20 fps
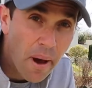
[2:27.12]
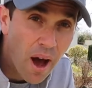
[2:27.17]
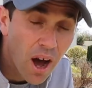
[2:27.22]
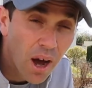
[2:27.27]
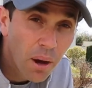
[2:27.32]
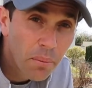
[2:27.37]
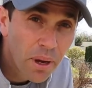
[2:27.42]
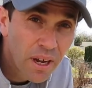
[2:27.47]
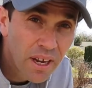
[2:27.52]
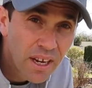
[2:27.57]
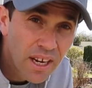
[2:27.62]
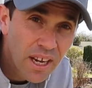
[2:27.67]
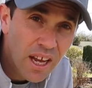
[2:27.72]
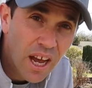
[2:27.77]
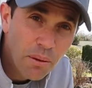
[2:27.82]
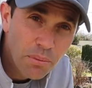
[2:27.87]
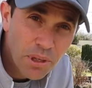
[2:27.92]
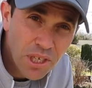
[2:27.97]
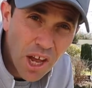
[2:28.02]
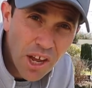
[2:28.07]
up,
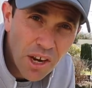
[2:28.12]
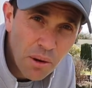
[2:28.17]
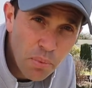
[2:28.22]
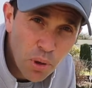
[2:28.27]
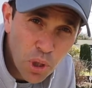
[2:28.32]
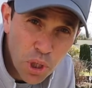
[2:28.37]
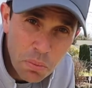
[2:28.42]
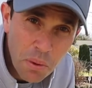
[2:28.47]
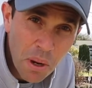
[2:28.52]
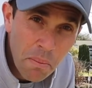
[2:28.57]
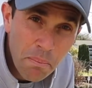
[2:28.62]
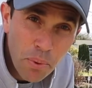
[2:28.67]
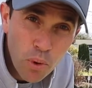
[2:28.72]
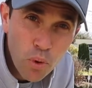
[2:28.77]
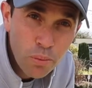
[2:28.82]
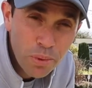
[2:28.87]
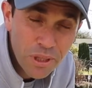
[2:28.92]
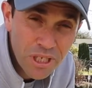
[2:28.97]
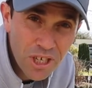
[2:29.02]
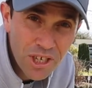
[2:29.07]
I'm starting to push my
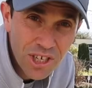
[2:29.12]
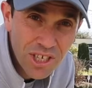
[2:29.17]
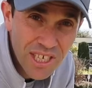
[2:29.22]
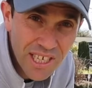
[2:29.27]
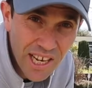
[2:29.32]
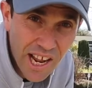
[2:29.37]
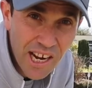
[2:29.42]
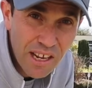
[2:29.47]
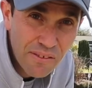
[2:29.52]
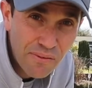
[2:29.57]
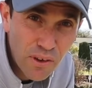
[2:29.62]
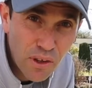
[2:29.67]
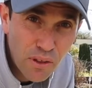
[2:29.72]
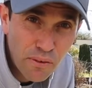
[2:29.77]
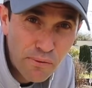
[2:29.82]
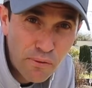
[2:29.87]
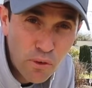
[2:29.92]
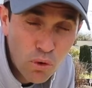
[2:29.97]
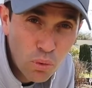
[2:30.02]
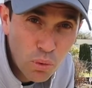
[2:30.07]
ball position slightly further
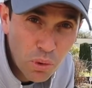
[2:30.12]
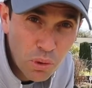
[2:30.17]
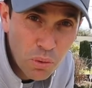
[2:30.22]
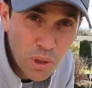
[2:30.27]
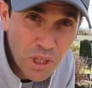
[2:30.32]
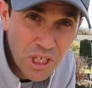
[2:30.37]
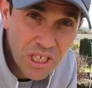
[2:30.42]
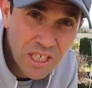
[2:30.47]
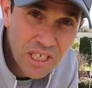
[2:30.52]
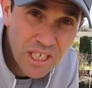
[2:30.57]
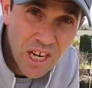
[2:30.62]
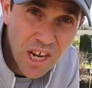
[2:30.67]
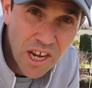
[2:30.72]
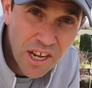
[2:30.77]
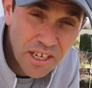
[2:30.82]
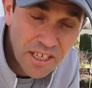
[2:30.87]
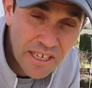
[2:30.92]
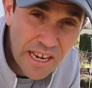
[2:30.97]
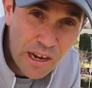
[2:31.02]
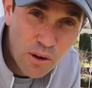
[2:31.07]
forward, which in
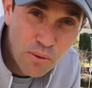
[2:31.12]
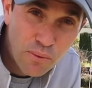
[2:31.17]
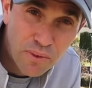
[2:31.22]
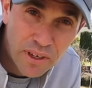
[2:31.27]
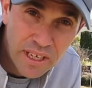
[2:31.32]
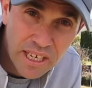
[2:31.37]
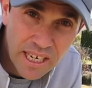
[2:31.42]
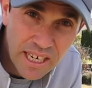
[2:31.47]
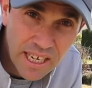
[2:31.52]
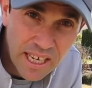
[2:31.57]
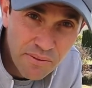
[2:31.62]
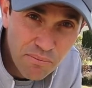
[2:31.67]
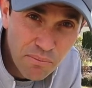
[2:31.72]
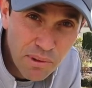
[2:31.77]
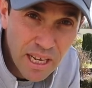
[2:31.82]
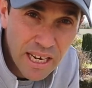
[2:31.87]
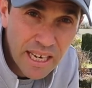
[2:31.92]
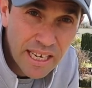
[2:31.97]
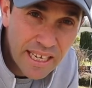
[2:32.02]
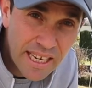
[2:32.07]
turn is hopefully going to give
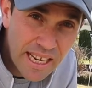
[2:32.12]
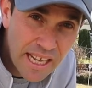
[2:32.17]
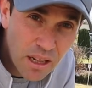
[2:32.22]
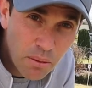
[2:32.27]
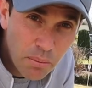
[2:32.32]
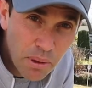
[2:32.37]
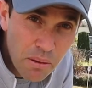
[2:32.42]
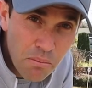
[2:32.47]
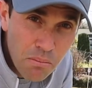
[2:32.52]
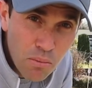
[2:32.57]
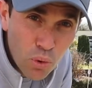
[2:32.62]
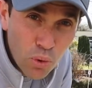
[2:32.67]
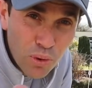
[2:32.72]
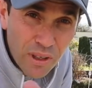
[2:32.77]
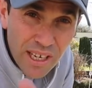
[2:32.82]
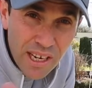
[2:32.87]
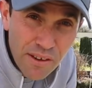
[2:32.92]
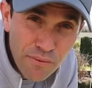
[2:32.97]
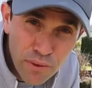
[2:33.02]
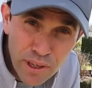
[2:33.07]
me a little bit more
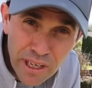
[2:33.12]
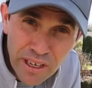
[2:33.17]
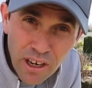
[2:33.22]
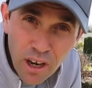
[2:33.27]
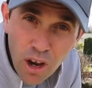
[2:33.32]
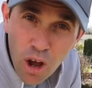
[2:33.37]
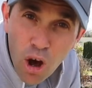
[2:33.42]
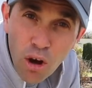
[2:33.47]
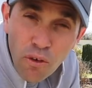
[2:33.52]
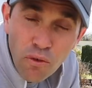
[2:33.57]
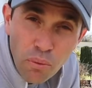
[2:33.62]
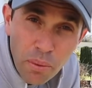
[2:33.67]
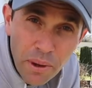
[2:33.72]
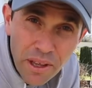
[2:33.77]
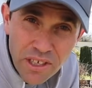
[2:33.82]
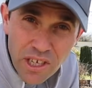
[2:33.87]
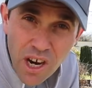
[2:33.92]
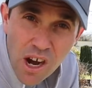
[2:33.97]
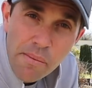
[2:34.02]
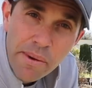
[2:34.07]
delivery of loft by
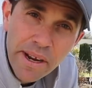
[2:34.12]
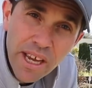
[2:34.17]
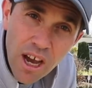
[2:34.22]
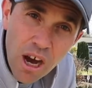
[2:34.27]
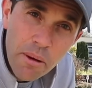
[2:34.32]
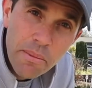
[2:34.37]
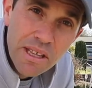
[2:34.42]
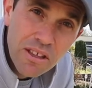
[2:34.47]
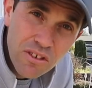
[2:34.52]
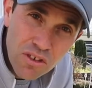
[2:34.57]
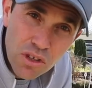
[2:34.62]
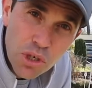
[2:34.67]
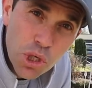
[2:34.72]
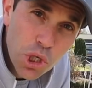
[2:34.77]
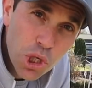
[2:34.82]
the time I come into the